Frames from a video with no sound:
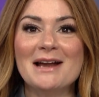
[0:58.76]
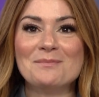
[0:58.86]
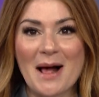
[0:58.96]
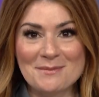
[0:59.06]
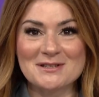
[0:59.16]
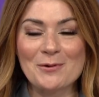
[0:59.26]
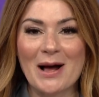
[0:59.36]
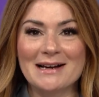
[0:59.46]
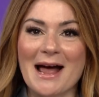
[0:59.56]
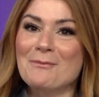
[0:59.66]
on Mom
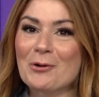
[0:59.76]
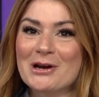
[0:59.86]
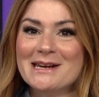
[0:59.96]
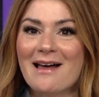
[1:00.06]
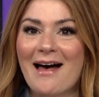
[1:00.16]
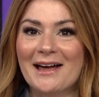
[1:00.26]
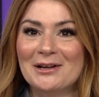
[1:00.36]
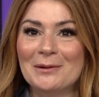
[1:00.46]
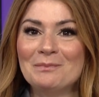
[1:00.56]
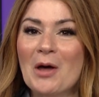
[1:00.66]
Squad. I'm Maureen
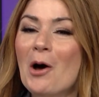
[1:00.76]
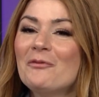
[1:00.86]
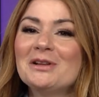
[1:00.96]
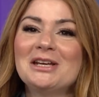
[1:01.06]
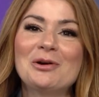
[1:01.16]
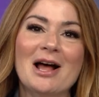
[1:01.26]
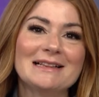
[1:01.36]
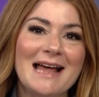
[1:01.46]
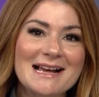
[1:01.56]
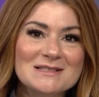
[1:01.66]
Kyle. Hopefully you
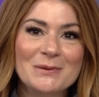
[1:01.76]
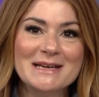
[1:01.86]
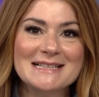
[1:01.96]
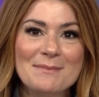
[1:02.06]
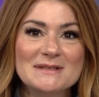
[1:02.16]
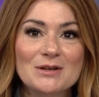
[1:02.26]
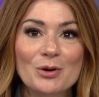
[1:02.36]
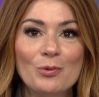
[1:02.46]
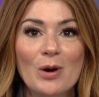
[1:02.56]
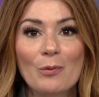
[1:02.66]
caught last week's
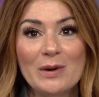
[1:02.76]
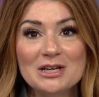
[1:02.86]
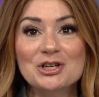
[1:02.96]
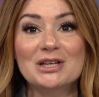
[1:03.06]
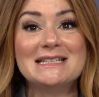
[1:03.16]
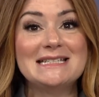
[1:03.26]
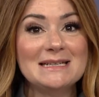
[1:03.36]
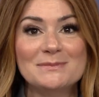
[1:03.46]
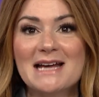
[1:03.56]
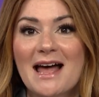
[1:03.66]
episode where we took a
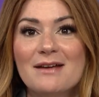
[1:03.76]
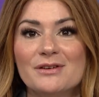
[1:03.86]
deep dive